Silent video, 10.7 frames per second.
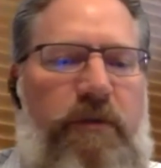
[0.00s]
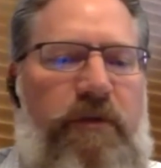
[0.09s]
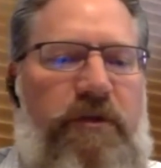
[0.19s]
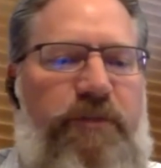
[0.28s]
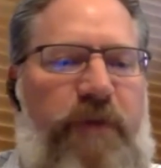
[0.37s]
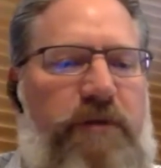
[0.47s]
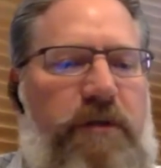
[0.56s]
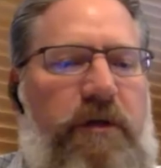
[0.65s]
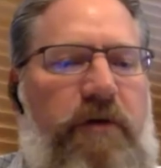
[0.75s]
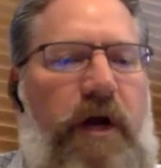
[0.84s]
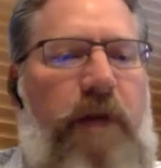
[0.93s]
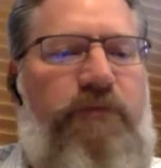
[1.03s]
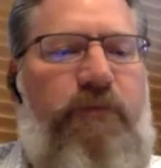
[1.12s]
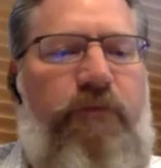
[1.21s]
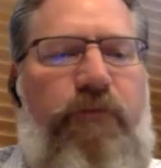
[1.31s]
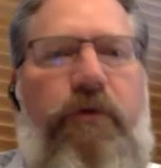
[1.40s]
some of the specialty crops
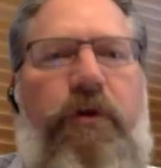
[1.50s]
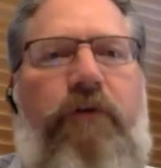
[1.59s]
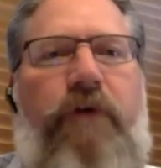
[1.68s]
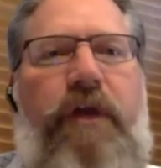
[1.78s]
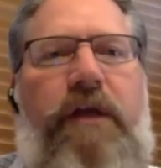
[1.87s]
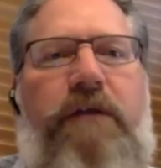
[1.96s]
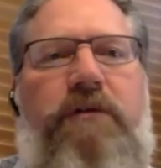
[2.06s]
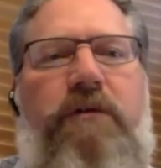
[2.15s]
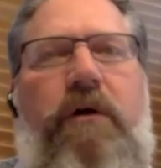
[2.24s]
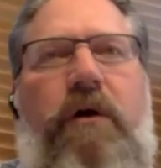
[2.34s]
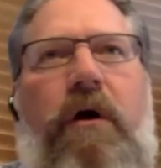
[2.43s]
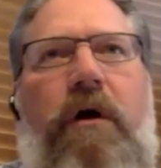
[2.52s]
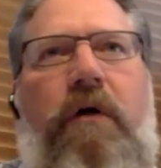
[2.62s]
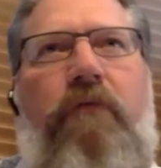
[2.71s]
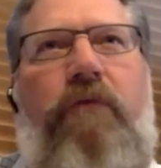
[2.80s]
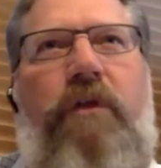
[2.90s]
for food ingredients
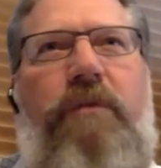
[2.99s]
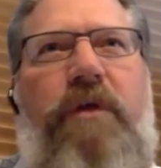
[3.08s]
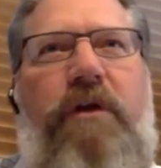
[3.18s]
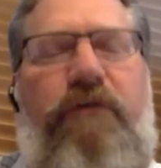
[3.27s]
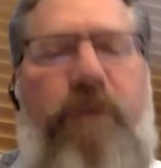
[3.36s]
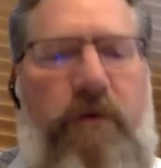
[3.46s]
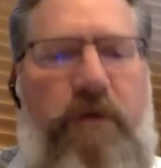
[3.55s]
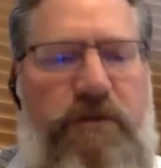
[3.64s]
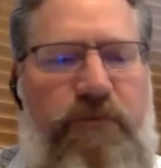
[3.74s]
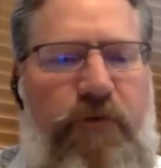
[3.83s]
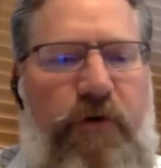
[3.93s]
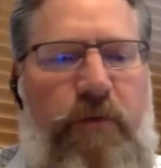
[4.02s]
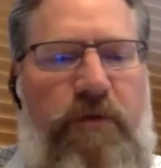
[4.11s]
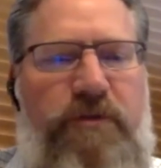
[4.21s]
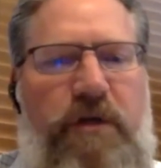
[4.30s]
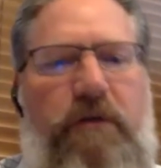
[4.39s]
are really being a focus of
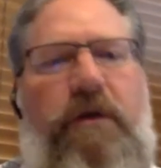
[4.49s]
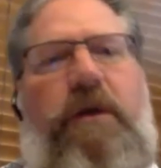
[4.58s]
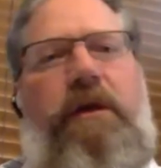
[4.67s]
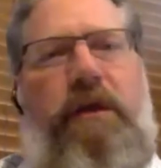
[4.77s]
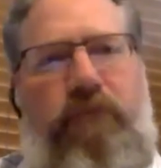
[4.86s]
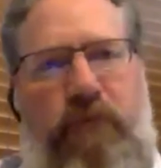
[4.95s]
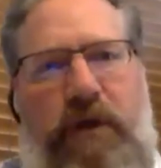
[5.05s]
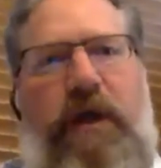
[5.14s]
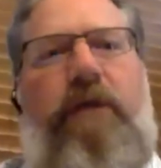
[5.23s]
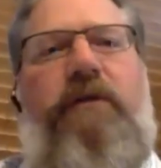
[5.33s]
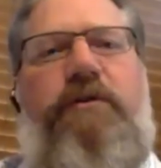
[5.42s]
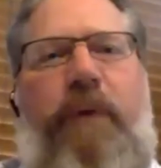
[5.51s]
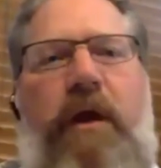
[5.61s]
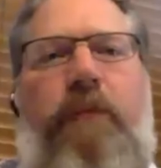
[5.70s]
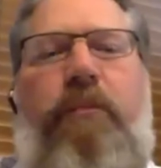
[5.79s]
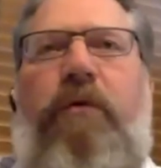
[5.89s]
farmers that are looking to really kind of
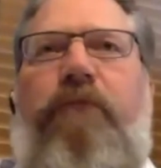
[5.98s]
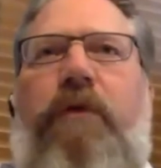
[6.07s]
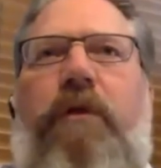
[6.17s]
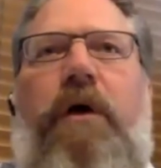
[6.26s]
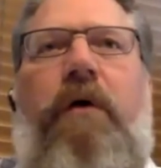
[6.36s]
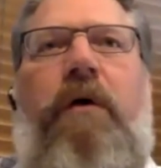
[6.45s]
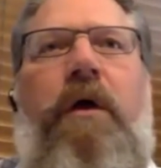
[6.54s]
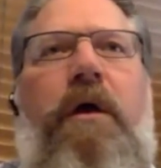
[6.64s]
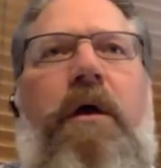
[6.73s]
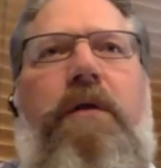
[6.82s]
expand a portfolio.